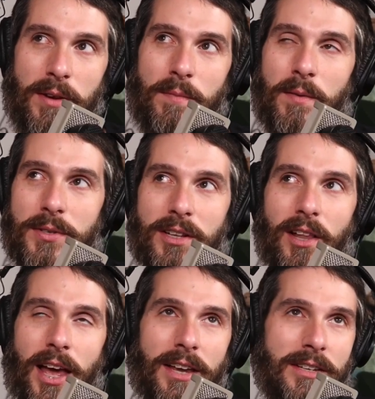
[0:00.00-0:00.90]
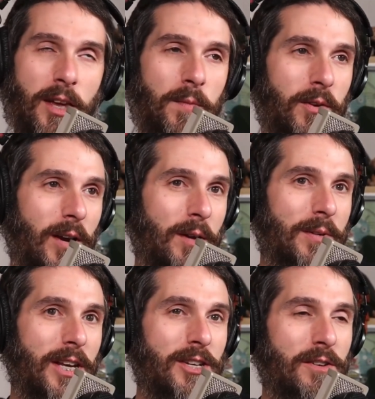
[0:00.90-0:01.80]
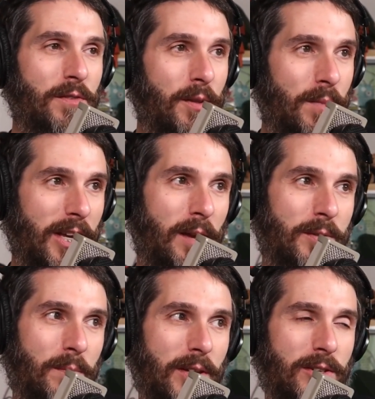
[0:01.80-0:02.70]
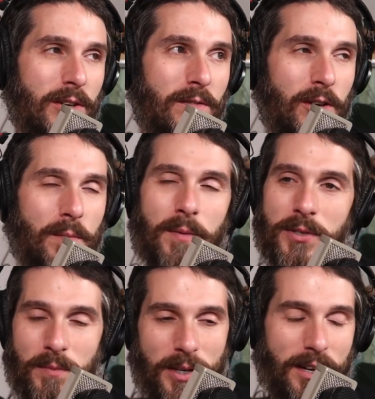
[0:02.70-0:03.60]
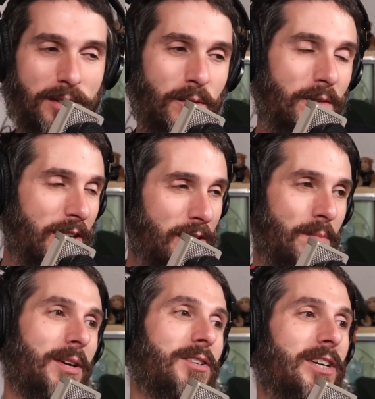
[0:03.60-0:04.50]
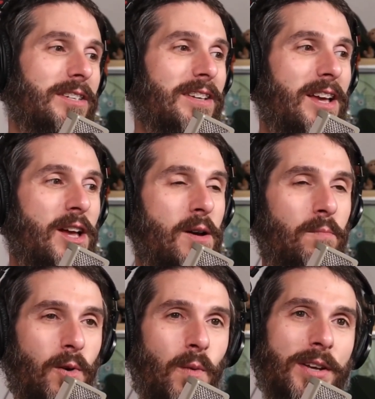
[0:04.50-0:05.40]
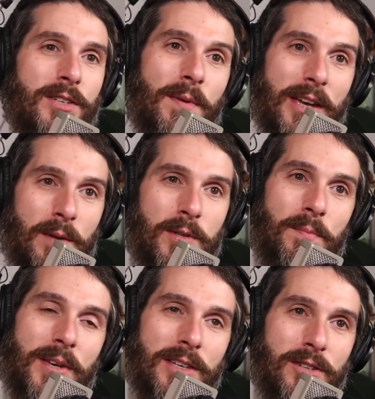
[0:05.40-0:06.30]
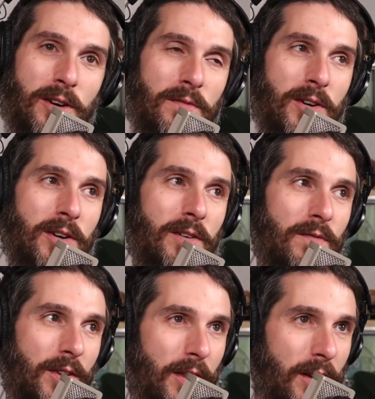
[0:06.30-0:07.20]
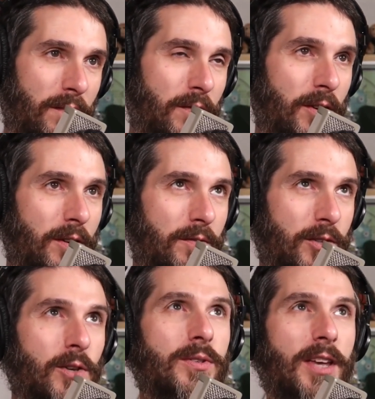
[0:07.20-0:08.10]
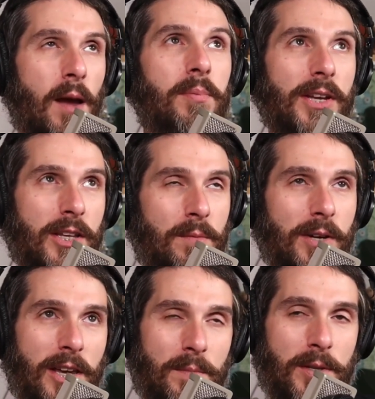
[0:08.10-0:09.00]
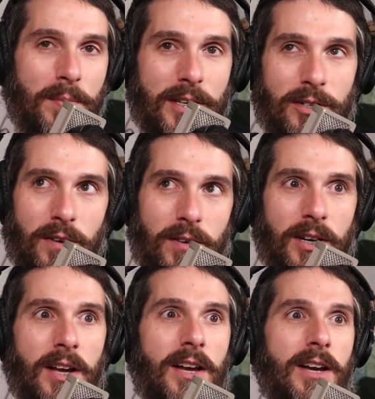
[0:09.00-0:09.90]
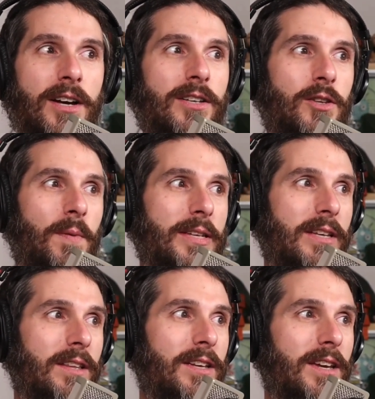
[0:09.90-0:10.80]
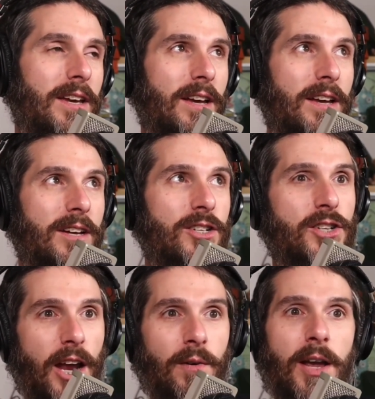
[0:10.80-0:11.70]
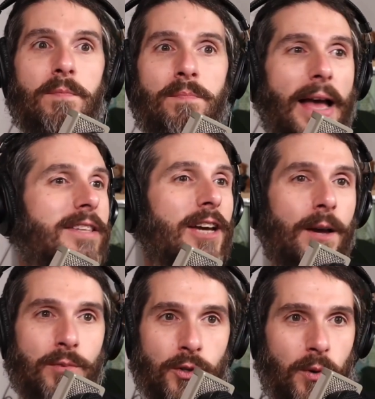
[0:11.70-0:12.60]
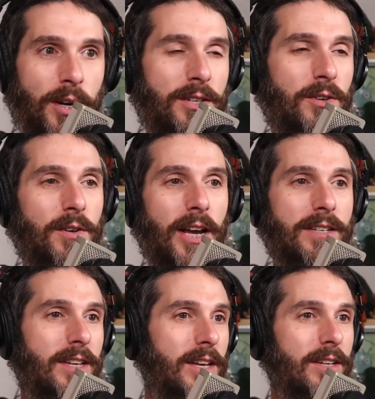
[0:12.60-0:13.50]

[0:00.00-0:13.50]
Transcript: maybe it was Glenn, gave me the recommendation for the Monkey MCP server, or maybe it was someone else, whoever it is, I apologize. But was to make an MCP server for to use sampling in the Monkey MCP server to basically generate bedtime stories, or like I say,